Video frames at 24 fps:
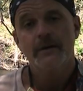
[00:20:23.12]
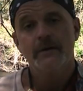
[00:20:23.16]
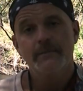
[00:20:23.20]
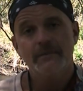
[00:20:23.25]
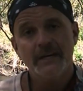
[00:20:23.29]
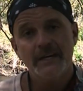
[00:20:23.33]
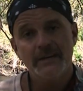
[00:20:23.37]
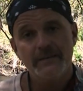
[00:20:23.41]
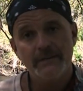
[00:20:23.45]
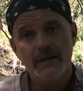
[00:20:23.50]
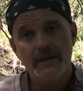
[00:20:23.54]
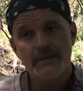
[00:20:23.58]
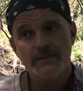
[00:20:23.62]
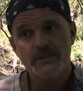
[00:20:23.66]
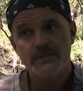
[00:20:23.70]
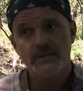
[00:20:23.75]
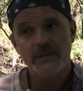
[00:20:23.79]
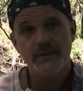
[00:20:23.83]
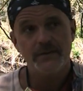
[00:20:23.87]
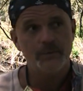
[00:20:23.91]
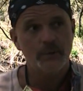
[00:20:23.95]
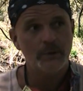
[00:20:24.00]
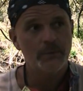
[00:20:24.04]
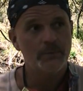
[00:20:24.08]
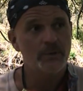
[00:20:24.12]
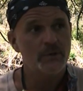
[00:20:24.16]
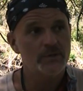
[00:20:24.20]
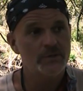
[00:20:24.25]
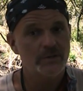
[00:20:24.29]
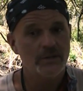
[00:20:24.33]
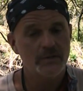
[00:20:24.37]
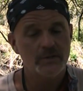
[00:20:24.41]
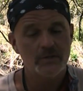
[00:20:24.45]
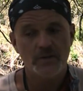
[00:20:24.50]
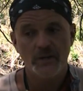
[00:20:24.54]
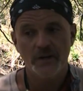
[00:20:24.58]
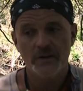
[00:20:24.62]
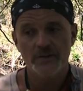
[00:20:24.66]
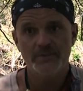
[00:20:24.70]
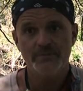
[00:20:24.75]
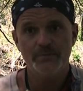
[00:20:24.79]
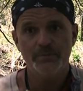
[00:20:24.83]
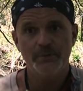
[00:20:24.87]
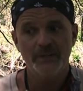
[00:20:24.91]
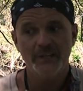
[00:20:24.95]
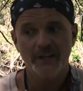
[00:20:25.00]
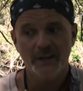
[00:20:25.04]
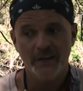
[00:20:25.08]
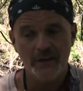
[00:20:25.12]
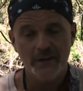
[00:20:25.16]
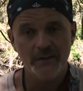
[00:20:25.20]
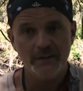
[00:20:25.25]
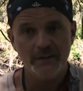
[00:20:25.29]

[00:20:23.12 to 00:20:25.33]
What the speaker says: my advice is have one person in charge of putting all